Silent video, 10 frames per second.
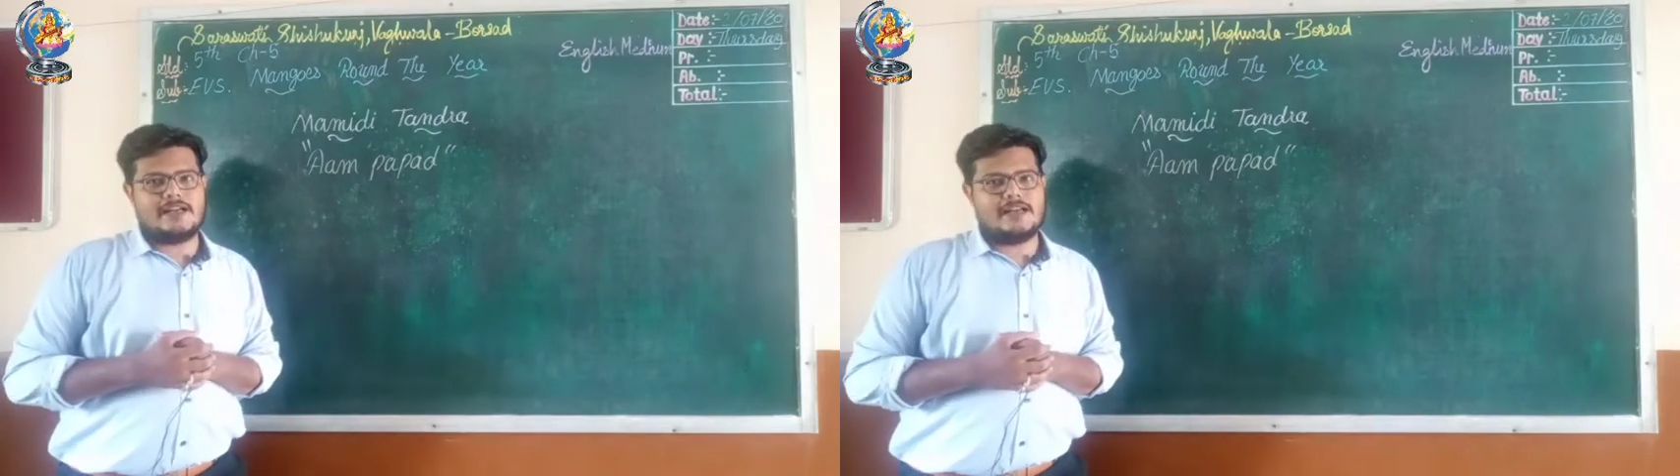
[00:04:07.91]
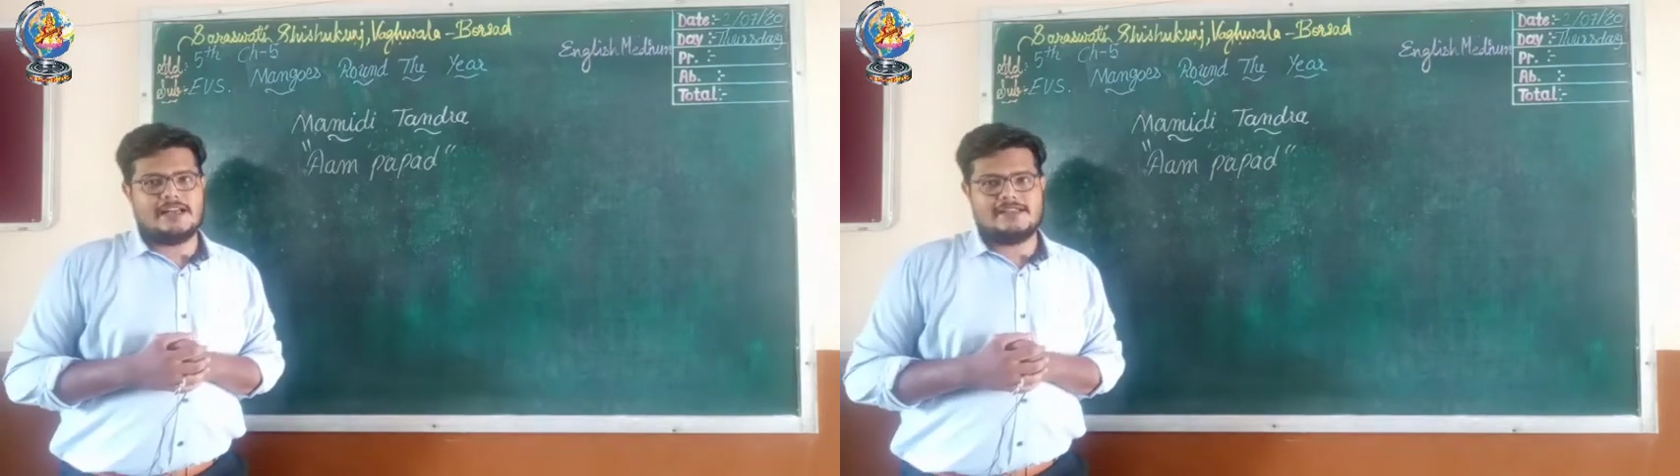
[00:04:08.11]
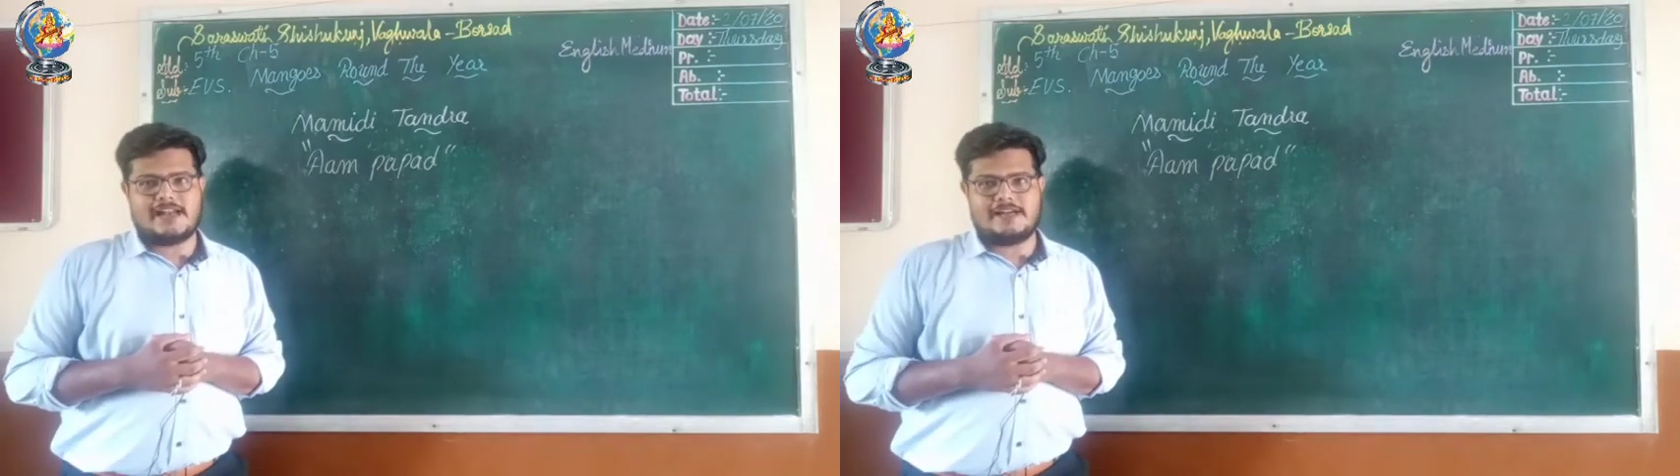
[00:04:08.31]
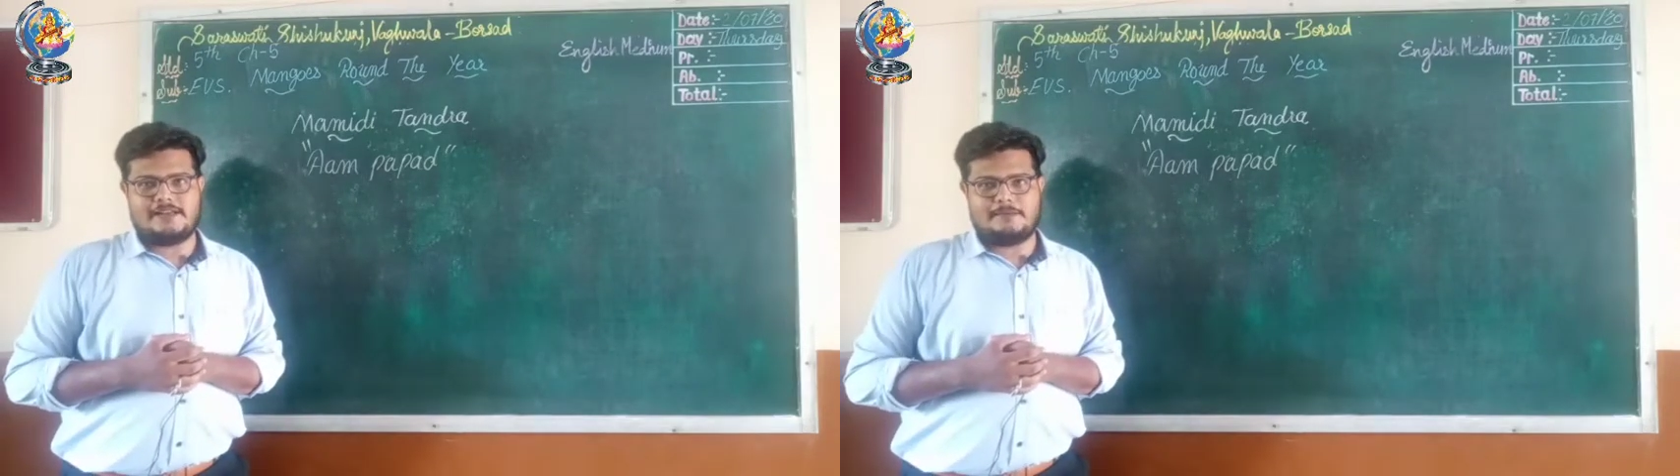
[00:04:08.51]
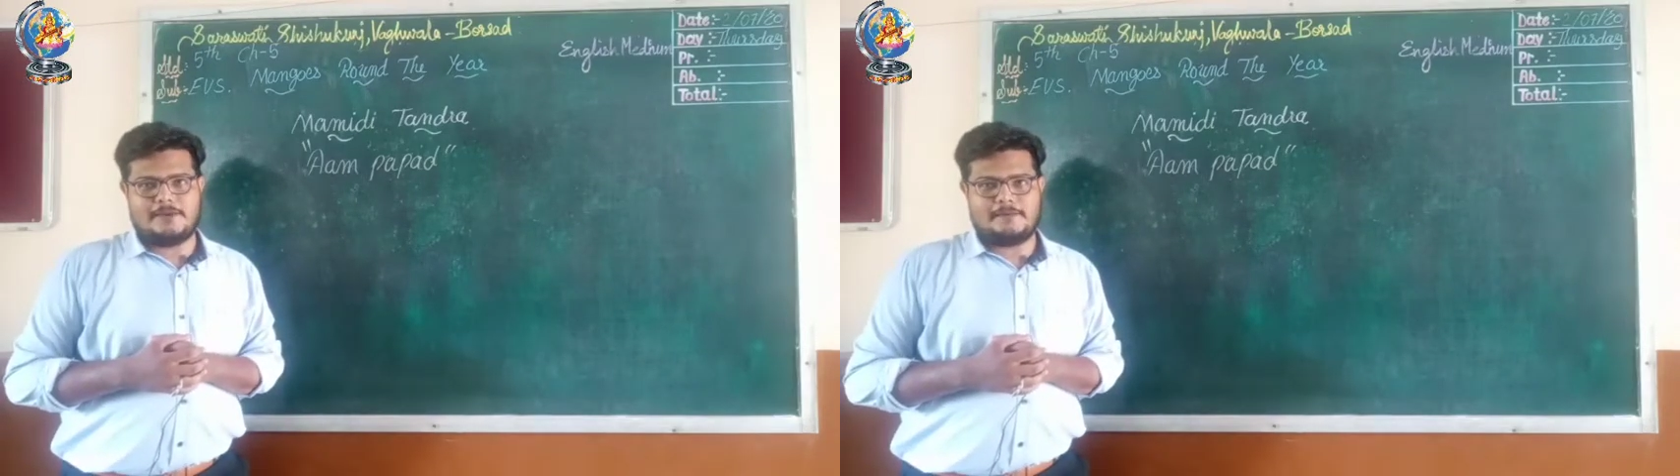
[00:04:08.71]
jaggery
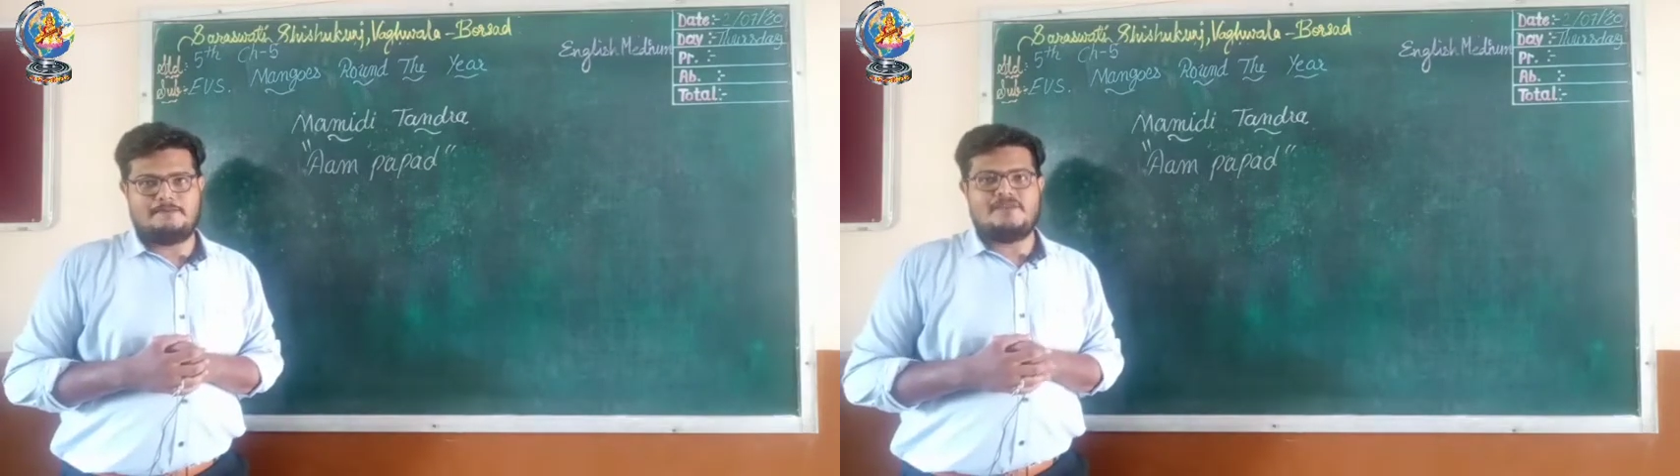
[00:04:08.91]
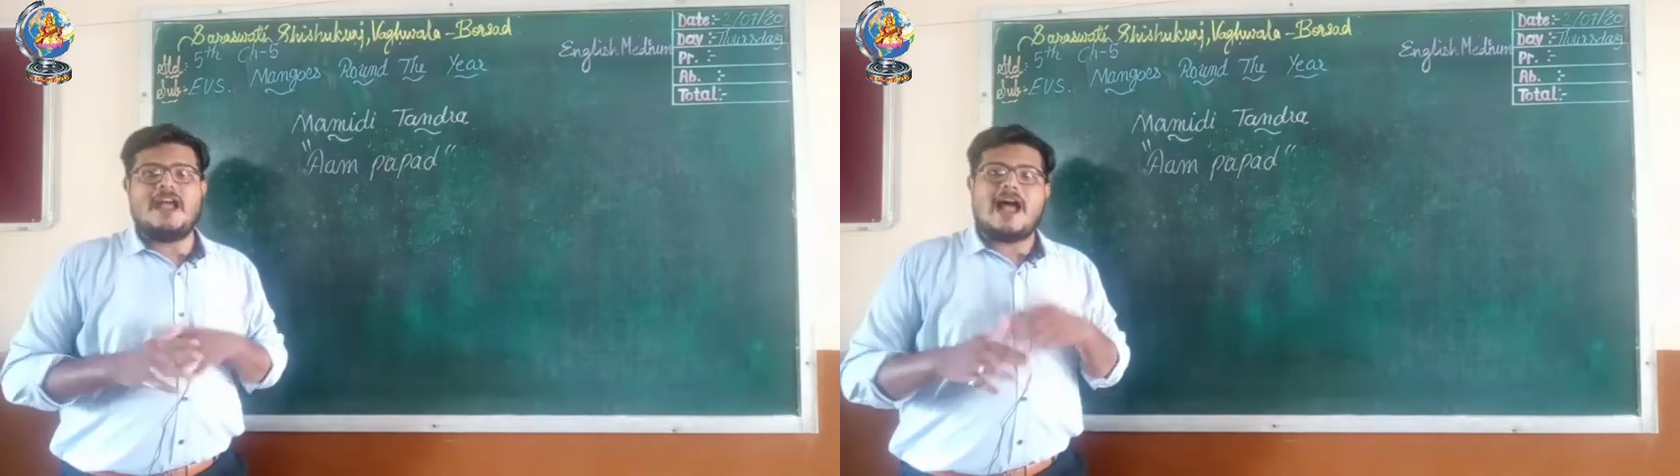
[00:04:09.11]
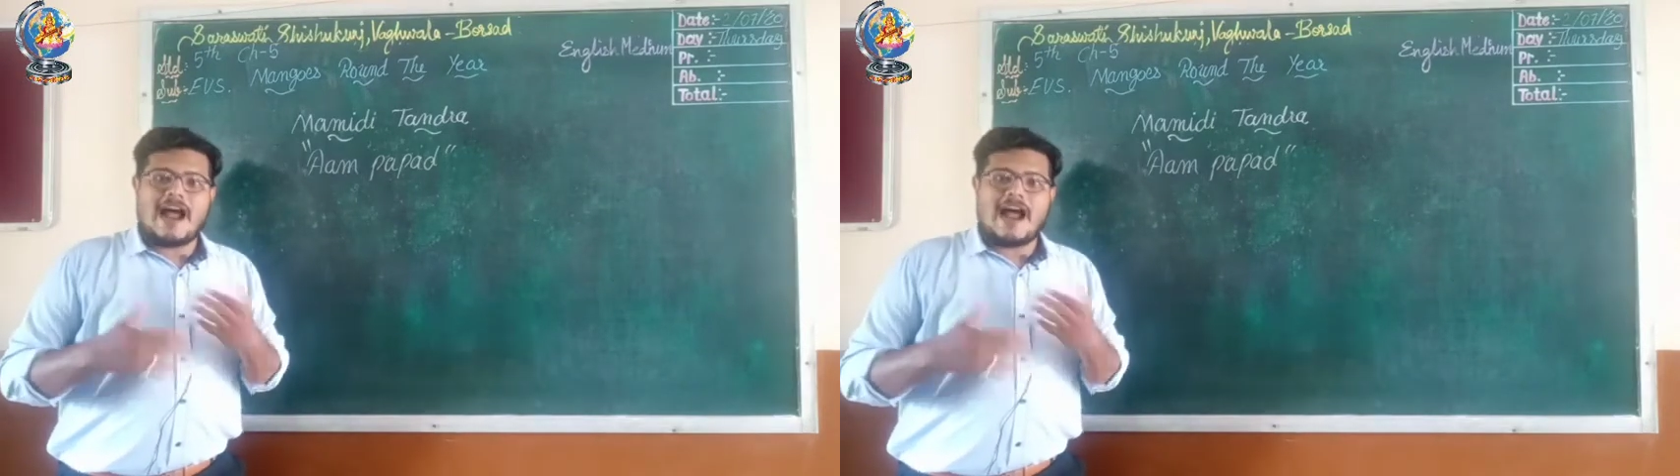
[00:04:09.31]
inside the pulp.